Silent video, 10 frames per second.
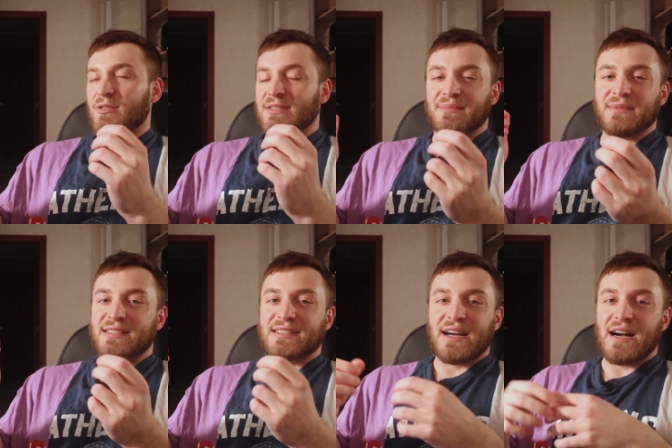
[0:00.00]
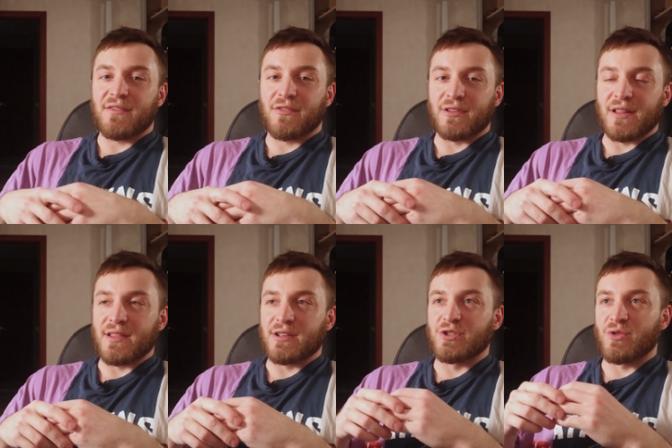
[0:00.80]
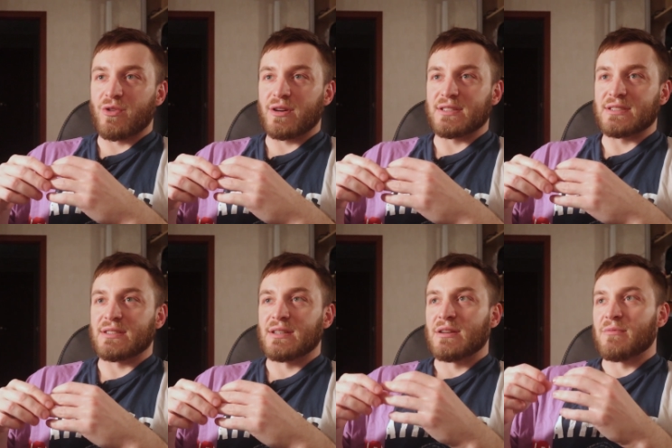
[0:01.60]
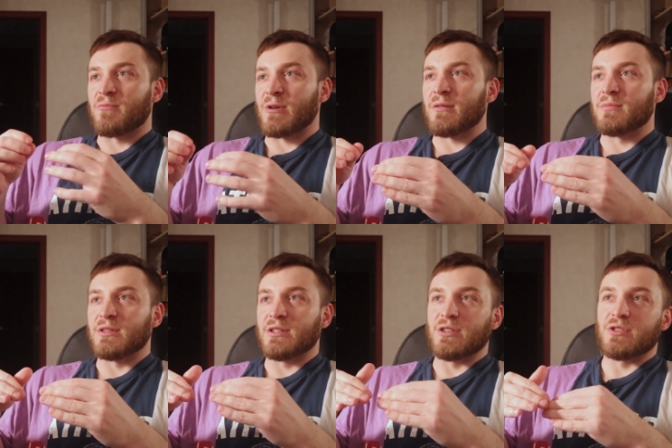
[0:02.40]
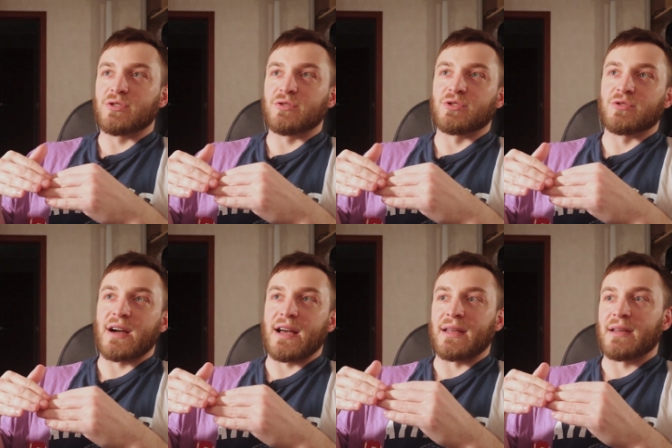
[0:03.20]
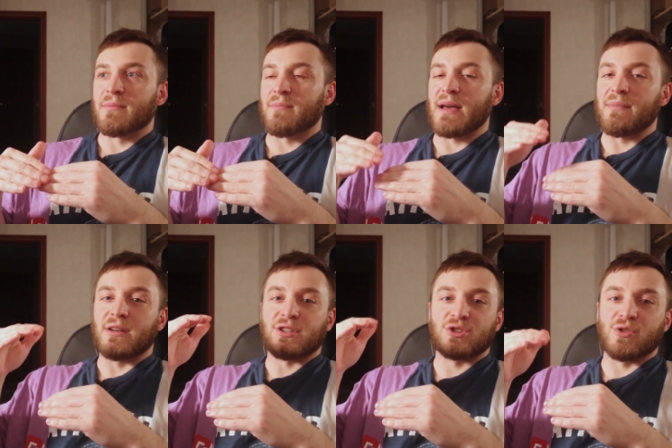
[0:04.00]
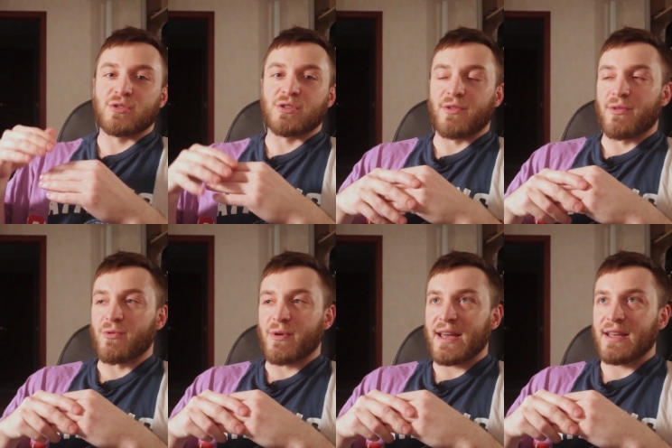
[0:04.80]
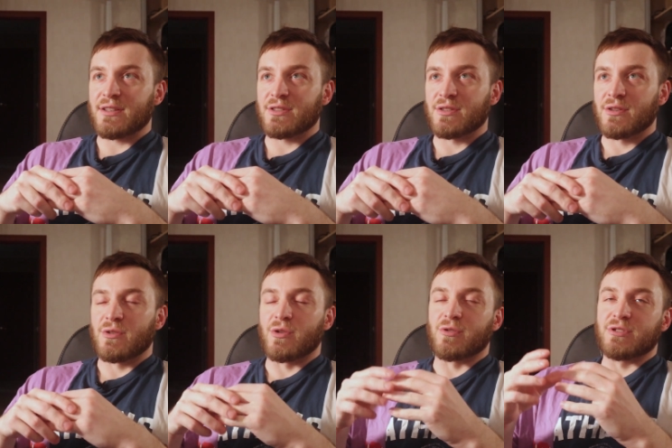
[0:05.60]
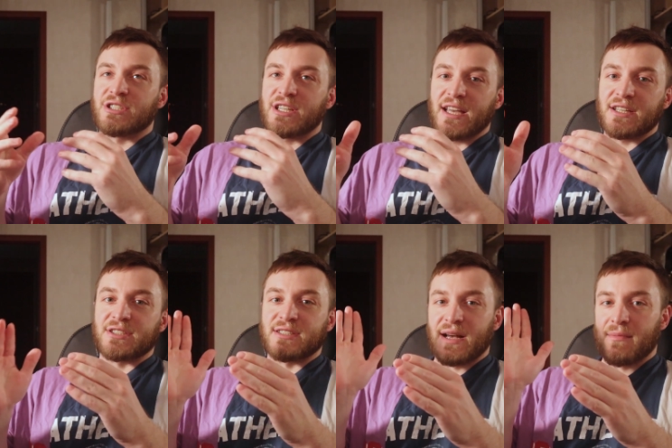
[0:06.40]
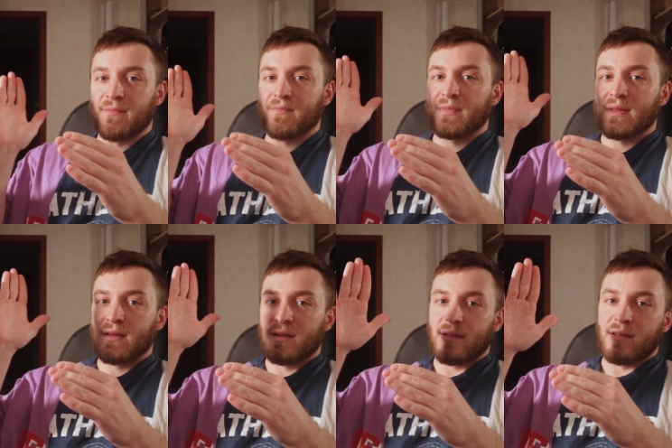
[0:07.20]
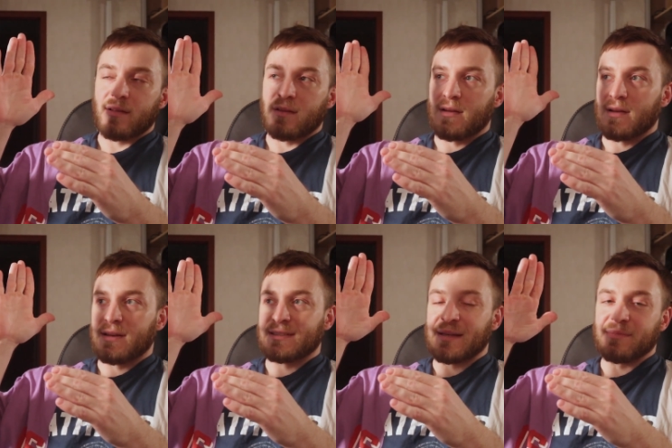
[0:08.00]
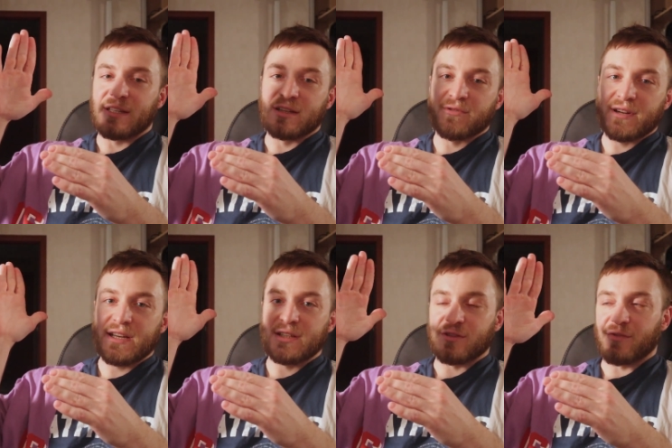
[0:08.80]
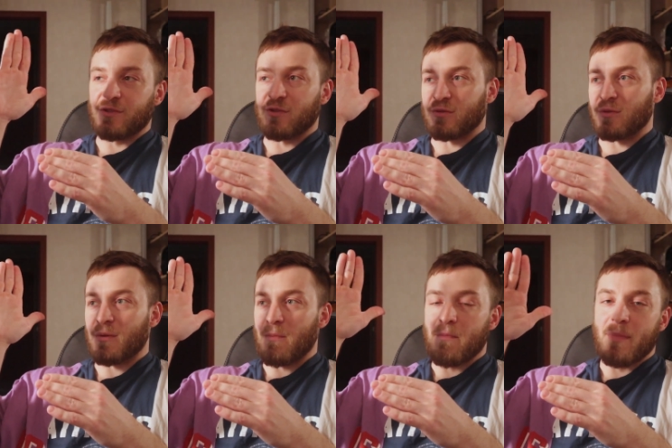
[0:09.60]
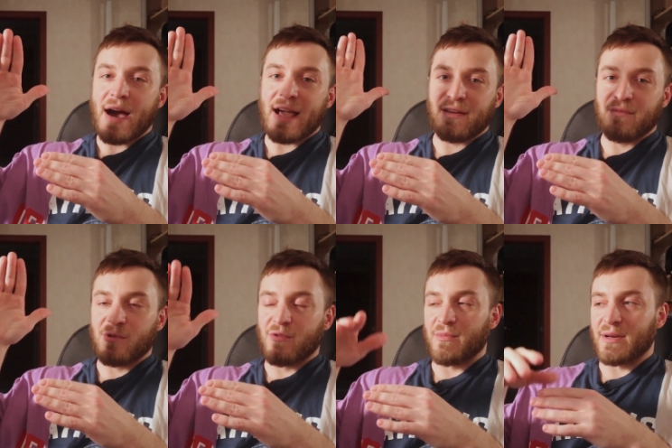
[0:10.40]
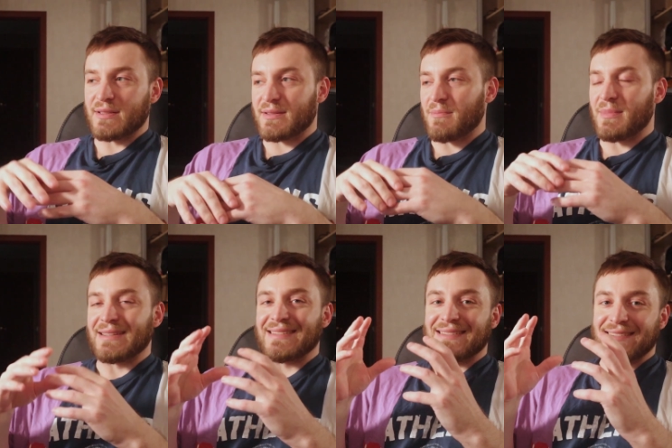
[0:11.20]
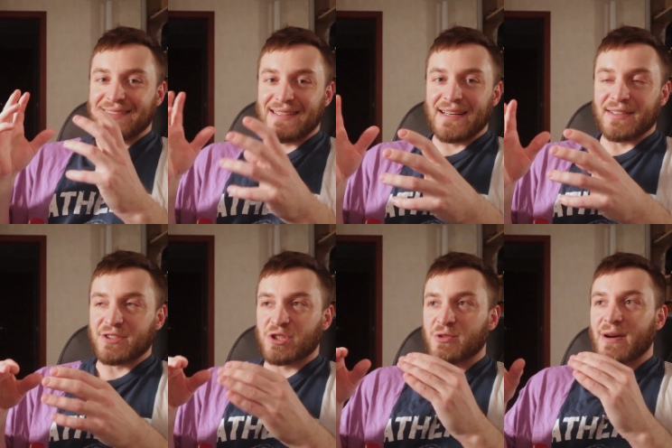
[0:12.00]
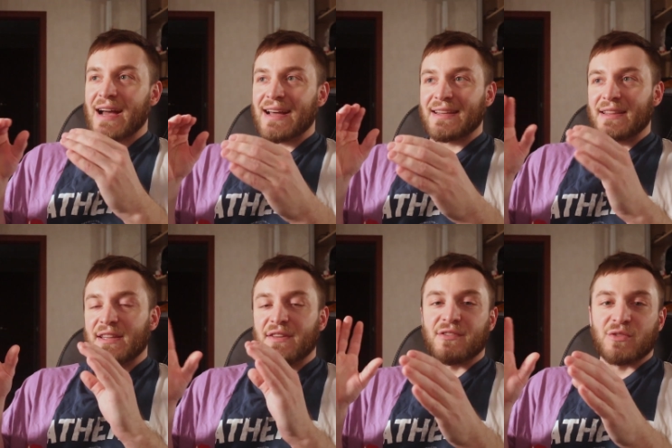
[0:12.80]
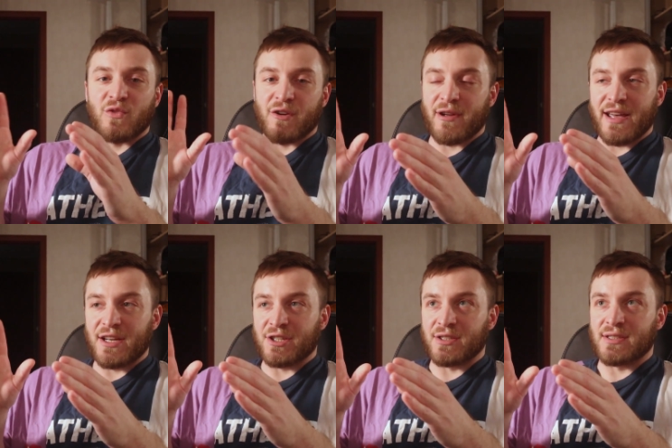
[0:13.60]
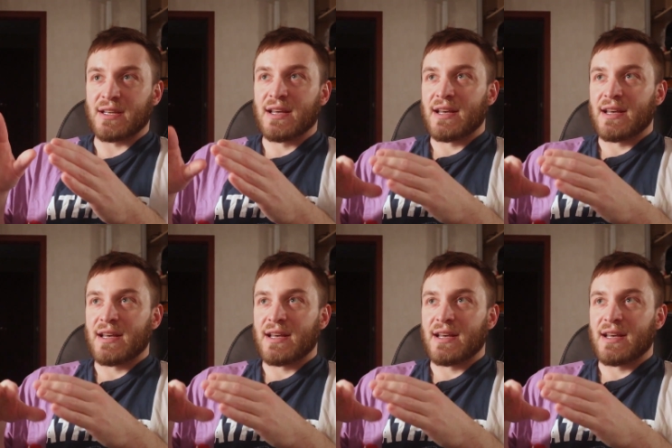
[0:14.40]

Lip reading: some discomfort in the joints, probably you should try maybe shorter the range or change some degrees of your body movement, but still try it in different variations,